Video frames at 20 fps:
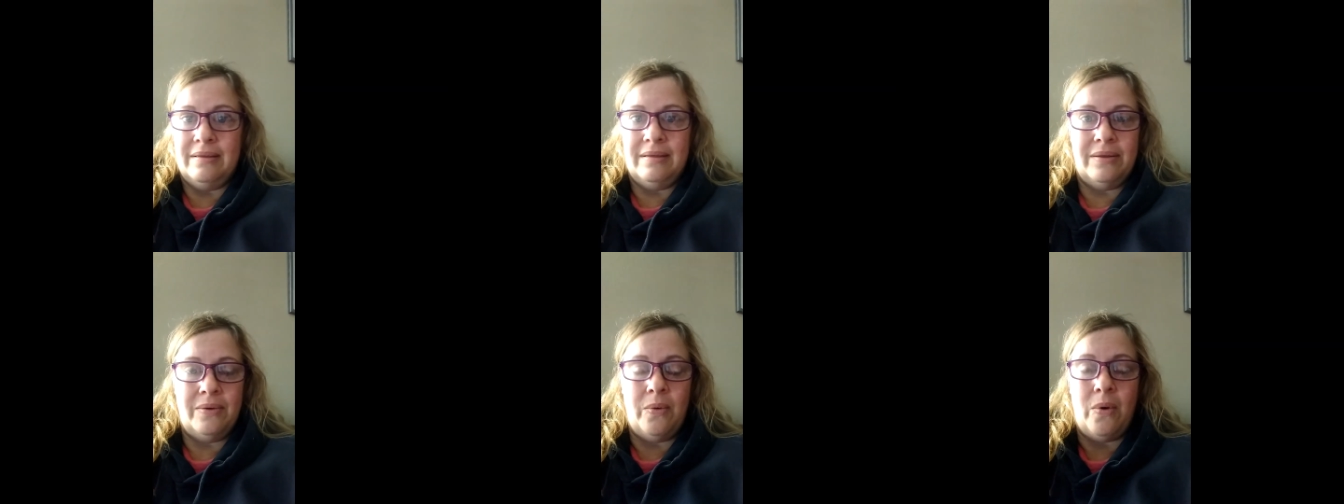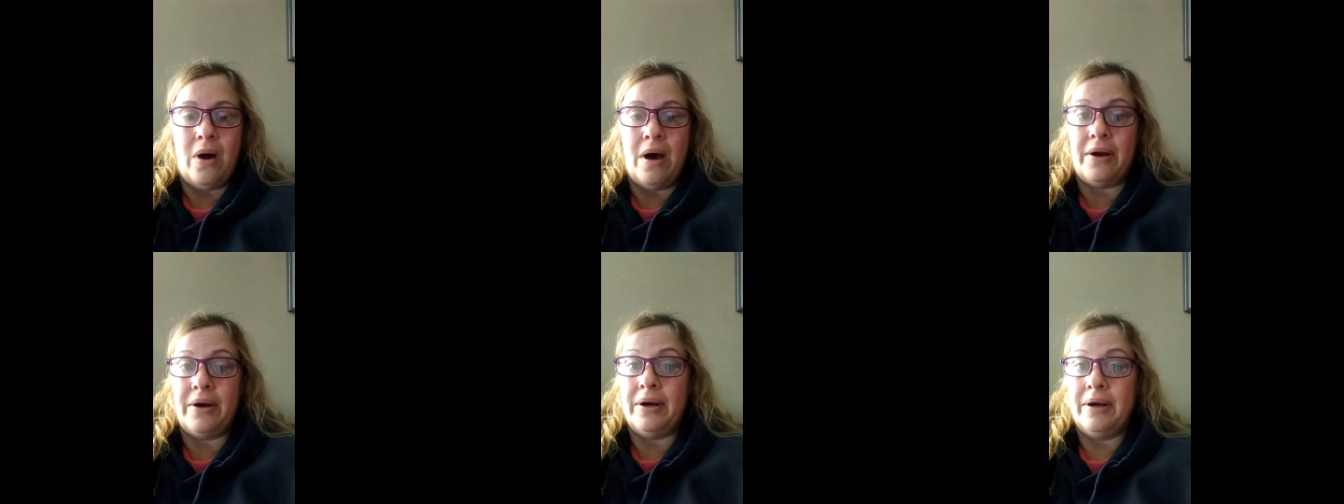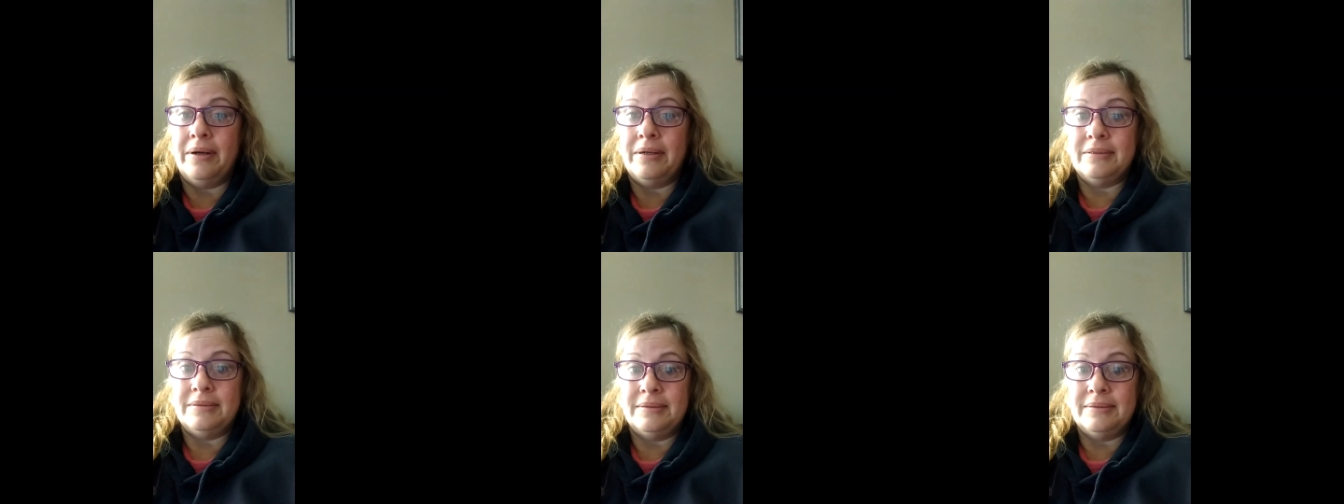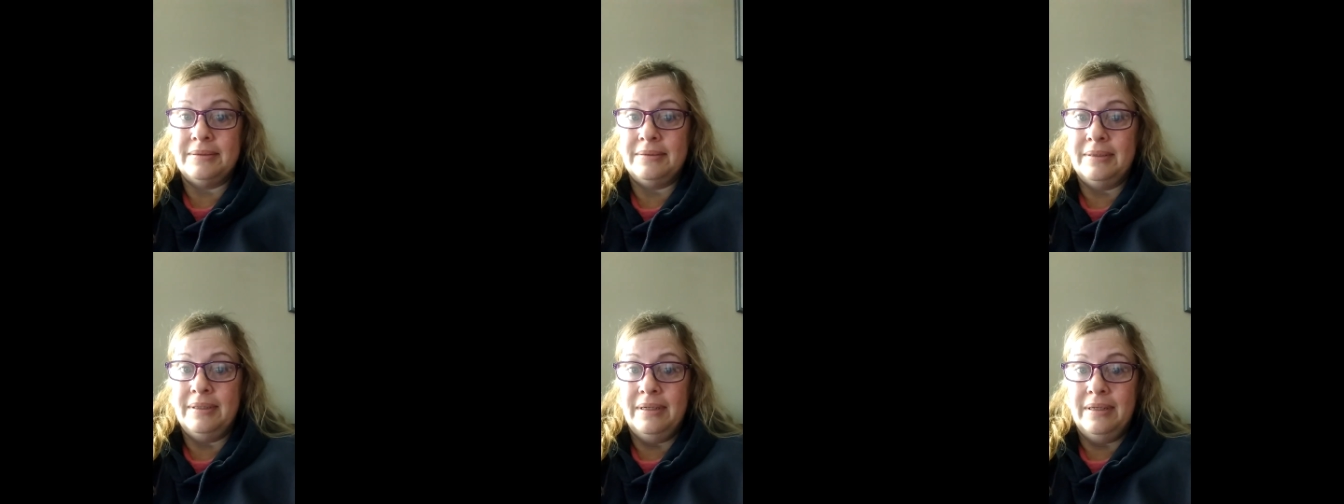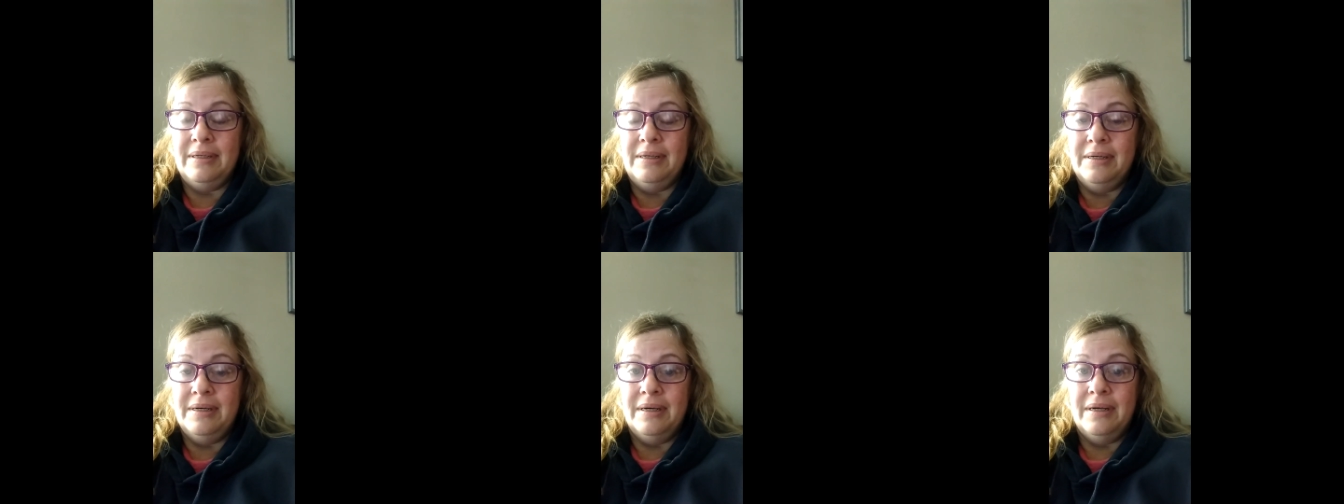the water.
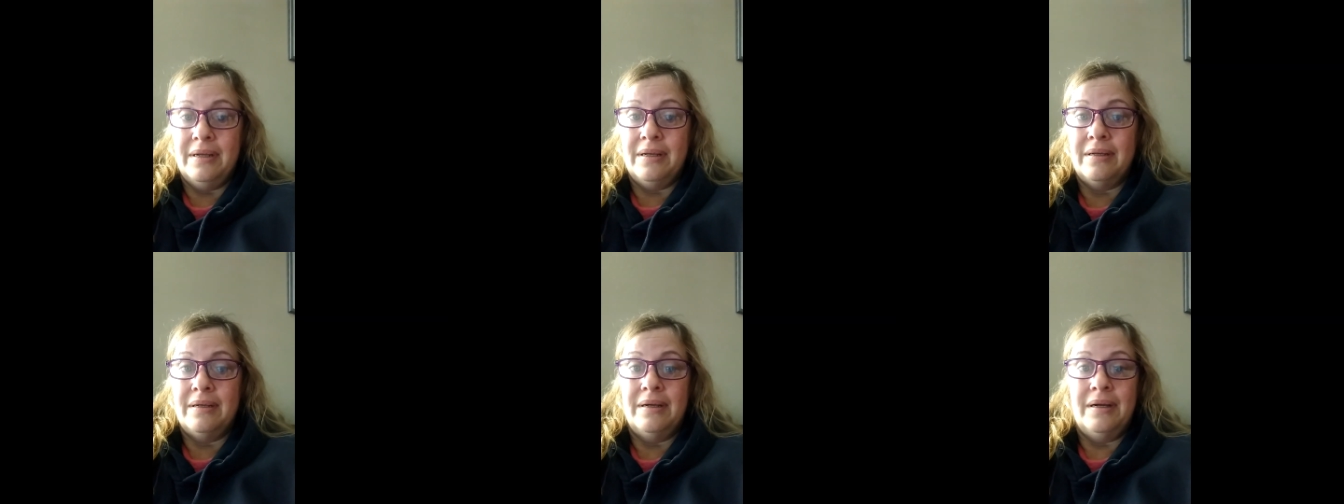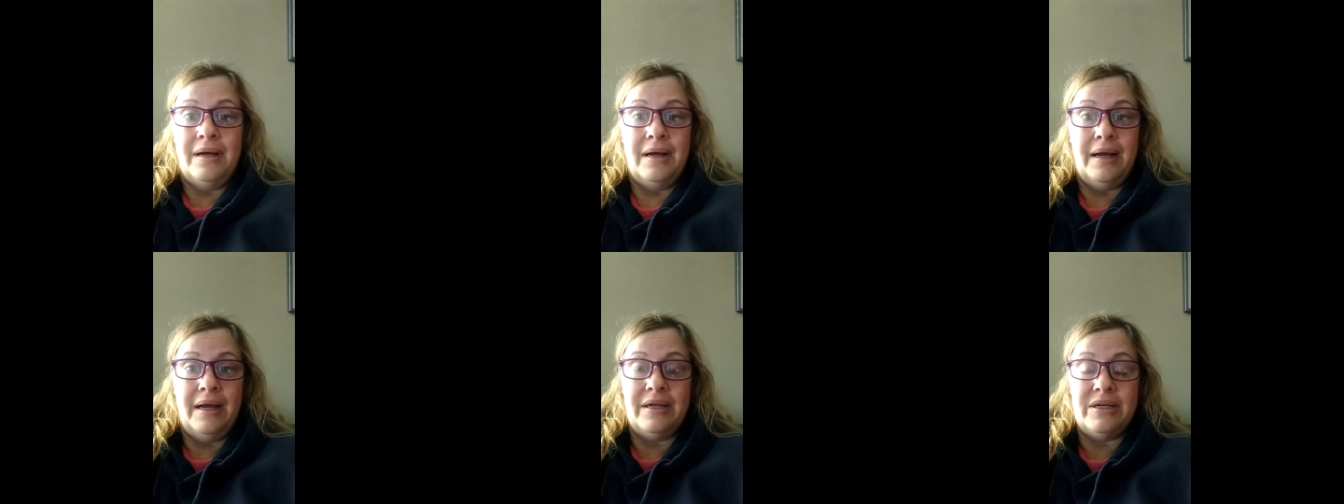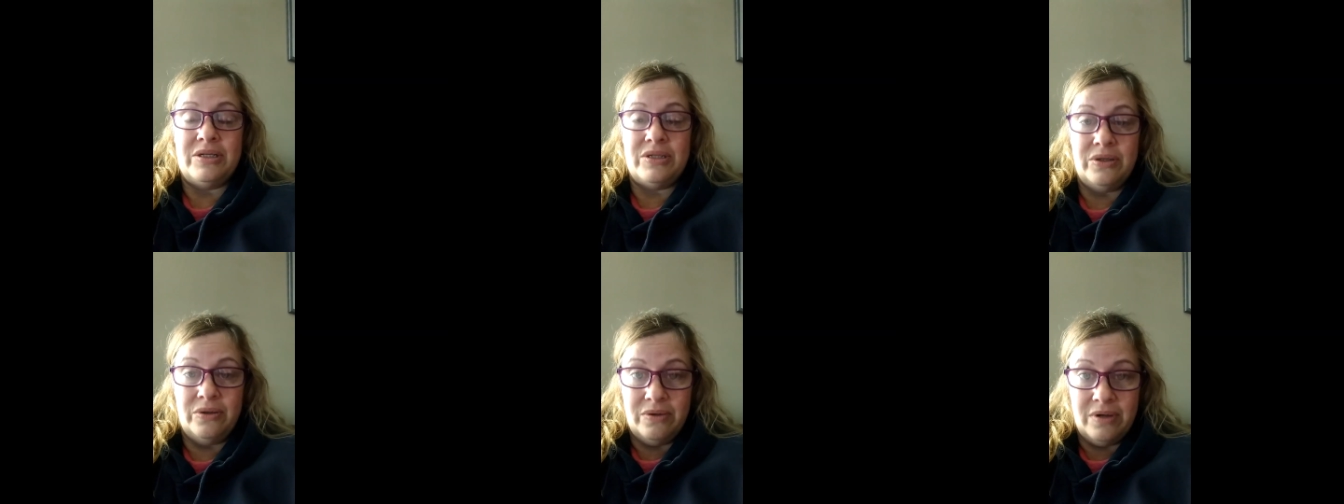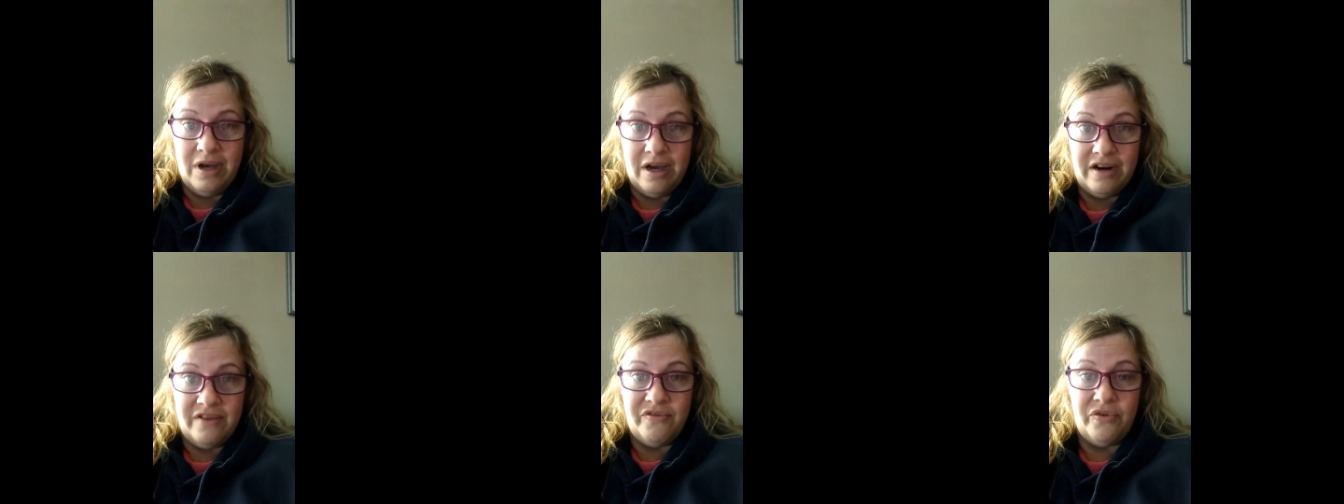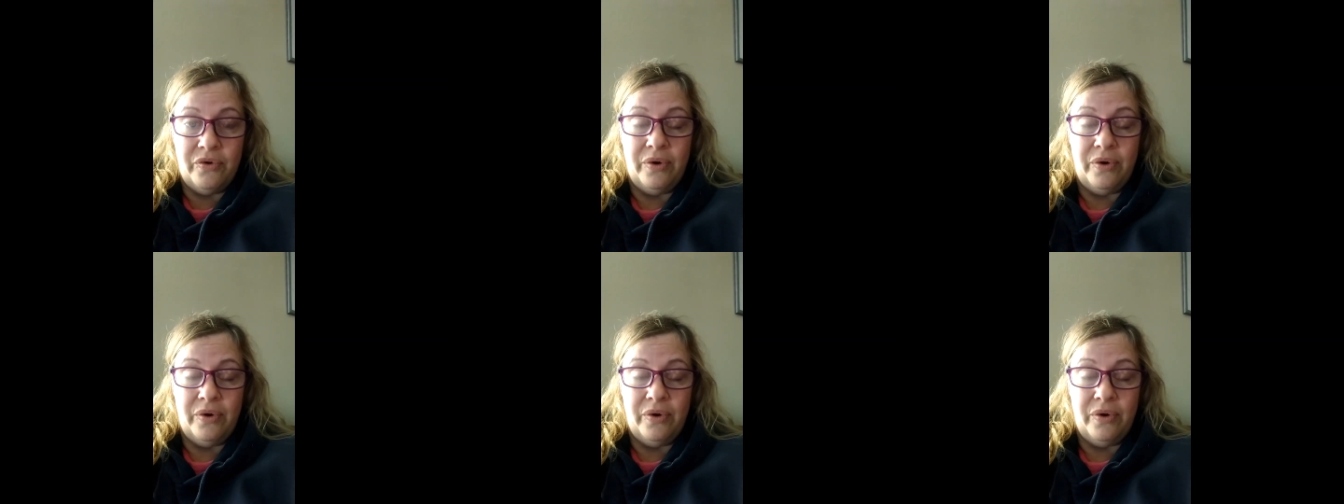I do not